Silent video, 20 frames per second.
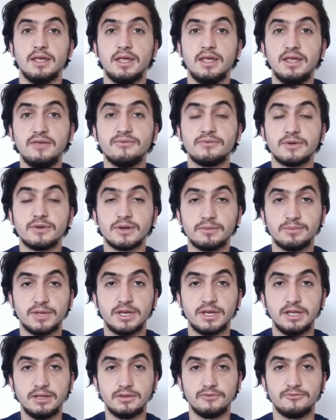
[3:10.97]
If
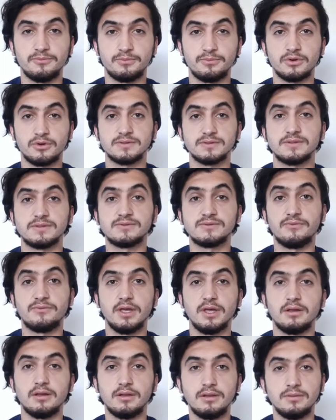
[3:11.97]
reparative process
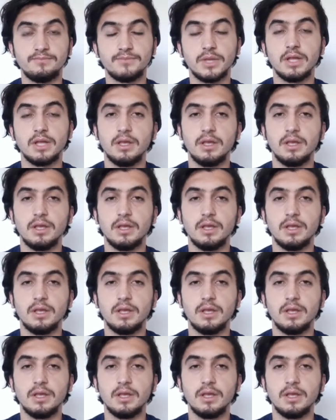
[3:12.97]
fail,